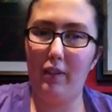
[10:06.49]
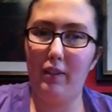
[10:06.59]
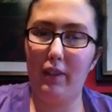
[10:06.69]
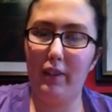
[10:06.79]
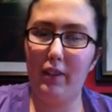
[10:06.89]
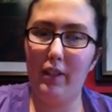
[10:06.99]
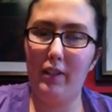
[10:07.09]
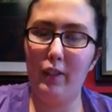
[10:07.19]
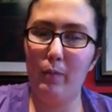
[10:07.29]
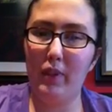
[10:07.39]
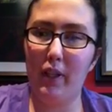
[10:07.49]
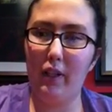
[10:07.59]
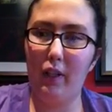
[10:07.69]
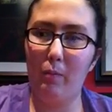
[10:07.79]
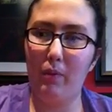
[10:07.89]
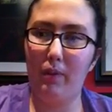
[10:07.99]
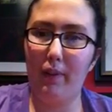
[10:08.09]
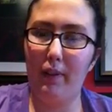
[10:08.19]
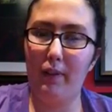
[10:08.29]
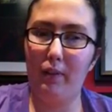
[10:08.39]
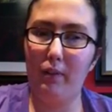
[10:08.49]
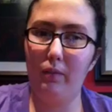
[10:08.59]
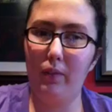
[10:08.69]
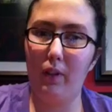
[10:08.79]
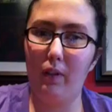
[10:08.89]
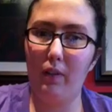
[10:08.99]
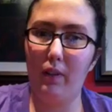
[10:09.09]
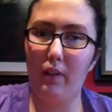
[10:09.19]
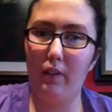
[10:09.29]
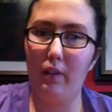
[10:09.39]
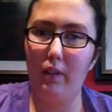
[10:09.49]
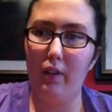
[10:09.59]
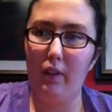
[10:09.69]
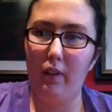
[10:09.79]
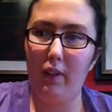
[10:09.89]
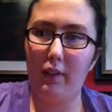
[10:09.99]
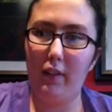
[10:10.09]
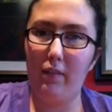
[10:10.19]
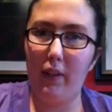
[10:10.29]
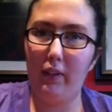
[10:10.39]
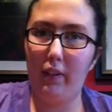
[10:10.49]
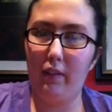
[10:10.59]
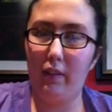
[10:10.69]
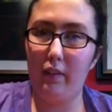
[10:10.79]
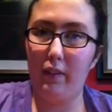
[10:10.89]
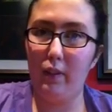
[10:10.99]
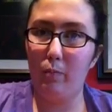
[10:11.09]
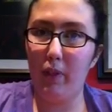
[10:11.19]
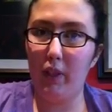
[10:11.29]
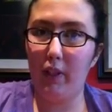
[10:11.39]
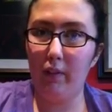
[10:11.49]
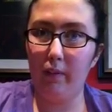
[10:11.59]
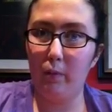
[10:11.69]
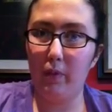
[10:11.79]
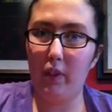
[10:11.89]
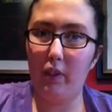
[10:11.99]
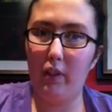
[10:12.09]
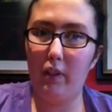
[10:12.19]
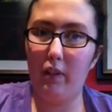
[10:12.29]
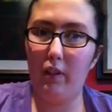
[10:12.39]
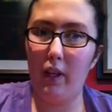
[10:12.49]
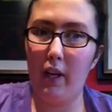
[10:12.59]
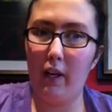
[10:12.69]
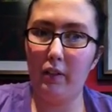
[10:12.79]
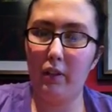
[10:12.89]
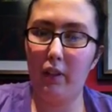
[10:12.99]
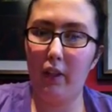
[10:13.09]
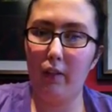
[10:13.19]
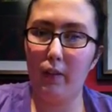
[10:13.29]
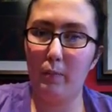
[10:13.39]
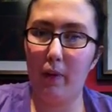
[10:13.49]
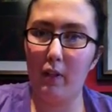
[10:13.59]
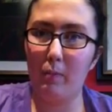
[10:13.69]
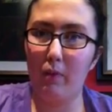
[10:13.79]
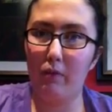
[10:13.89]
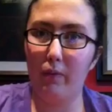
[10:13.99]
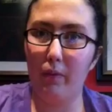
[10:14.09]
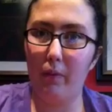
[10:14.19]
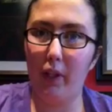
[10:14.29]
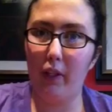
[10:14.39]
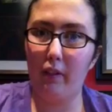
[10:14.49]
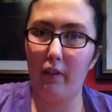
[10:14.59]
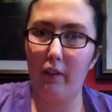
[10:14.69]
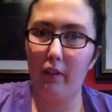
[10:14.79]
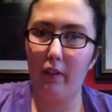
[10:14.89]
It just seems kind of hypocritical for all the, like, they think that they're these big heroes, but then they actually are responsible for ruining